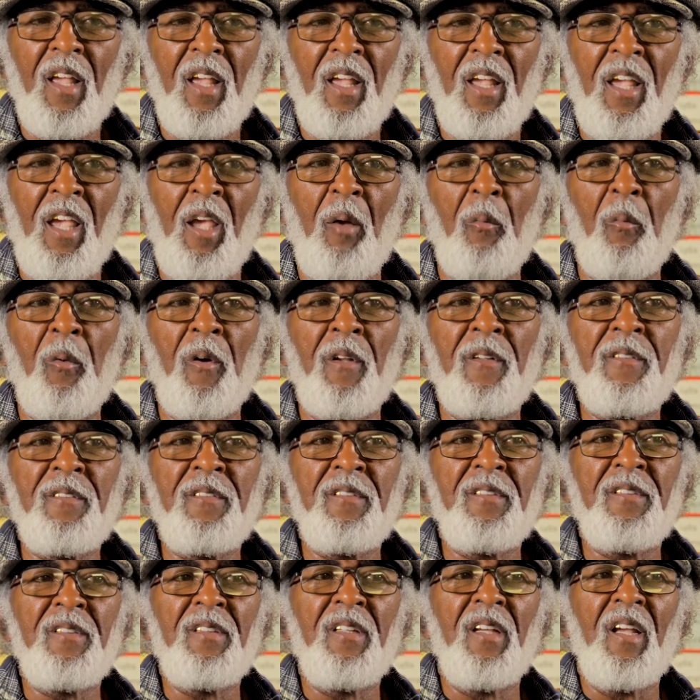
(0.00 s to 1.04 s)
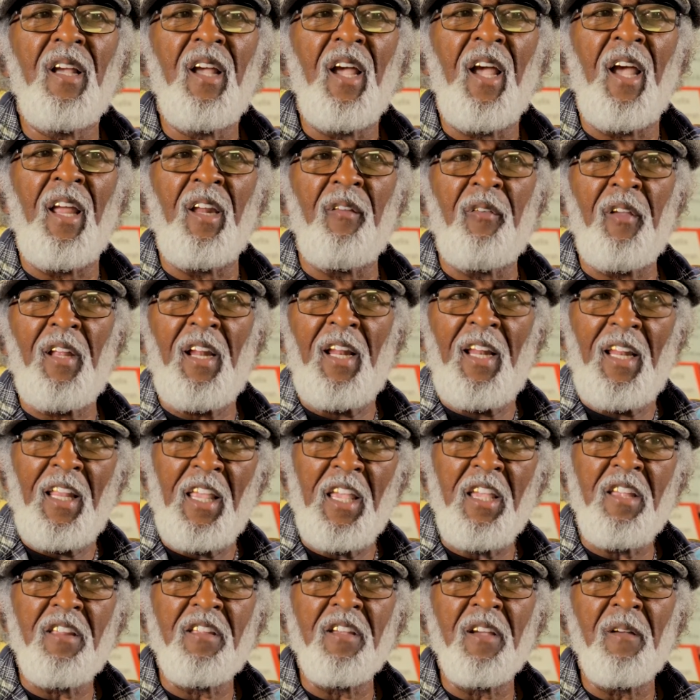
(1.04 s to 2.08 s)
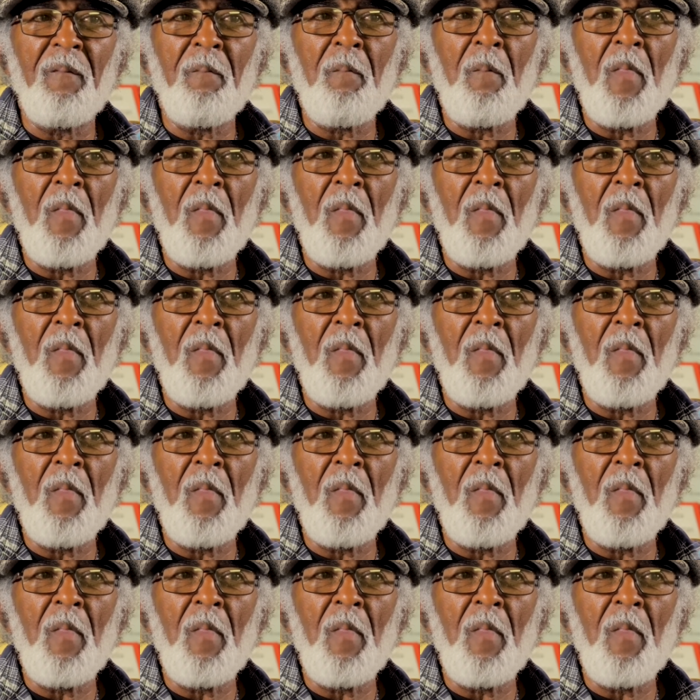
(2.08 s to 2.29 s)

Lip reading: it would, and if it leaked,